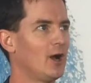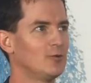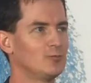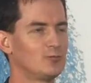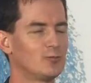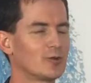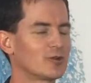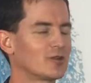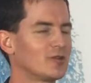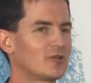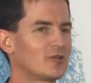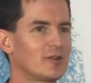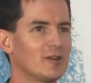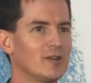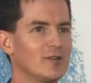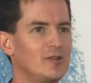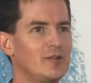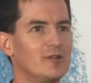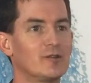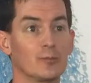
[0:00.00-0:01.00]
we're just going
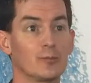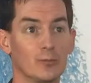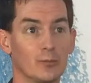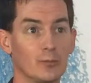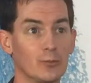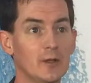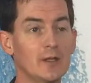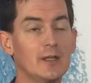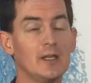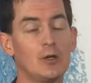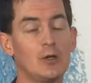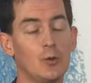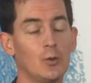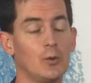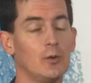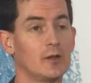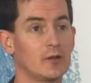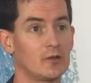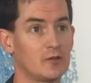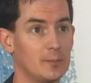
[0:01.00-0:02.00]
to see some really
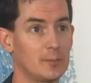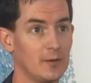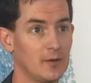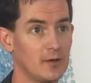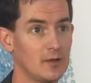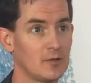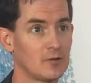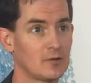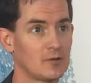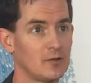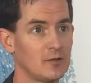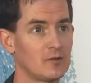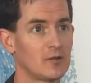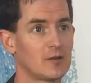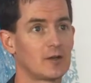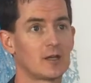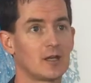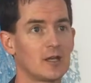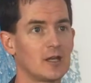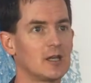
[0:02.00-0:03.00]
cool experiences
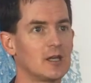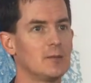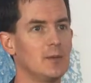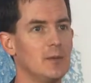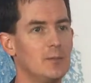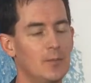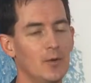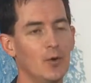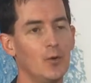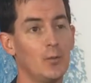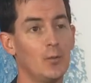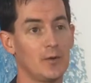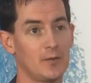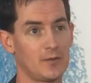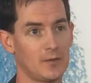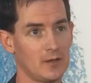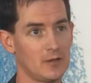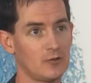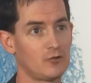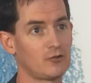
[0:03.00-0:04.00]
that are going to be built
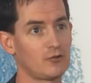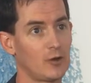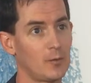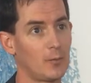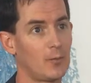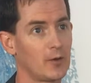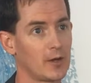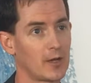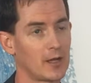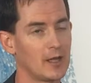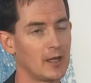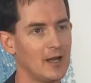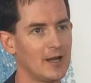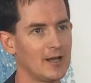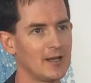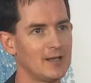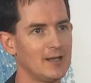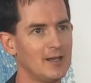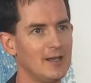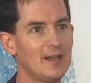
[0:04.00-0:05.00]
within SharePoint
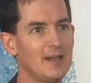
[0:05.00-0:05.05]
Online